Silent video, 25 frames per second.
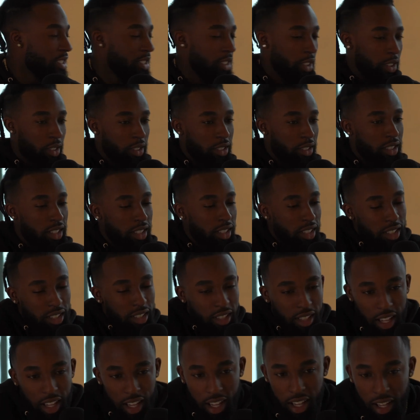So,
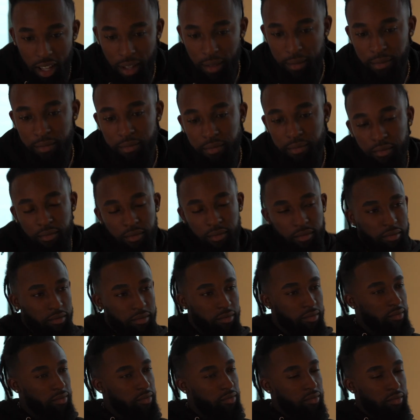
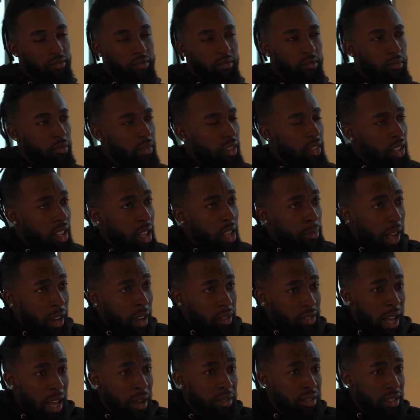yeah,
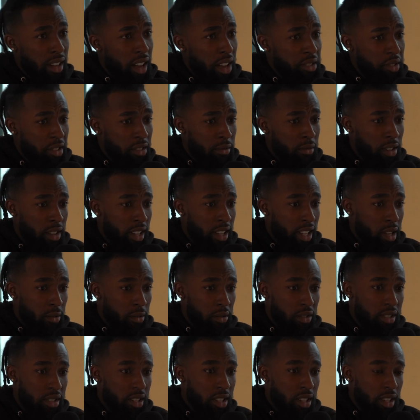back when I was in high school, bro, like
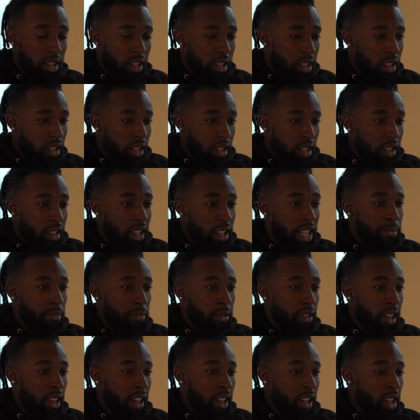it's
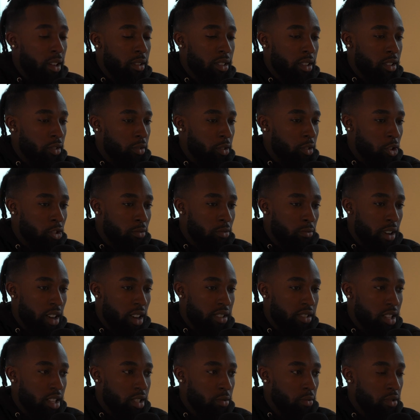been like the recruit
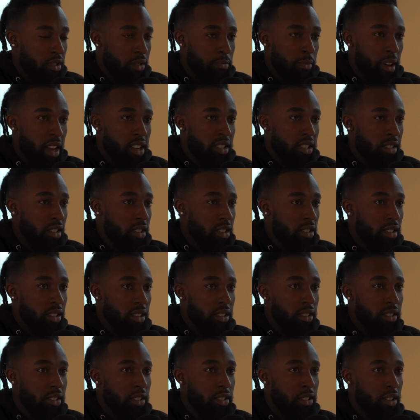process was basically
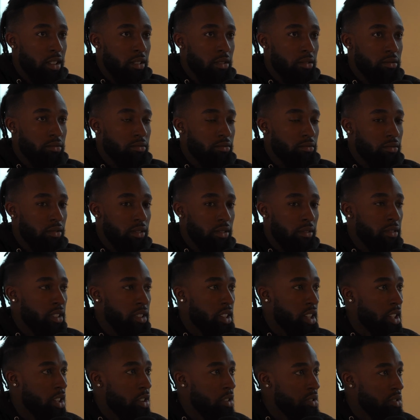just
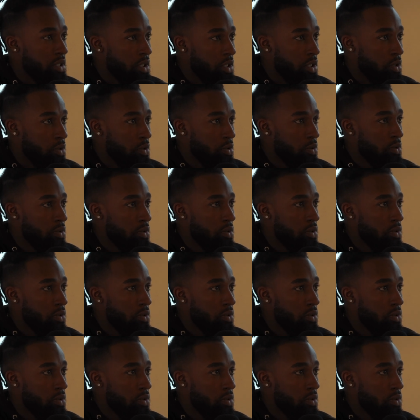videos of you,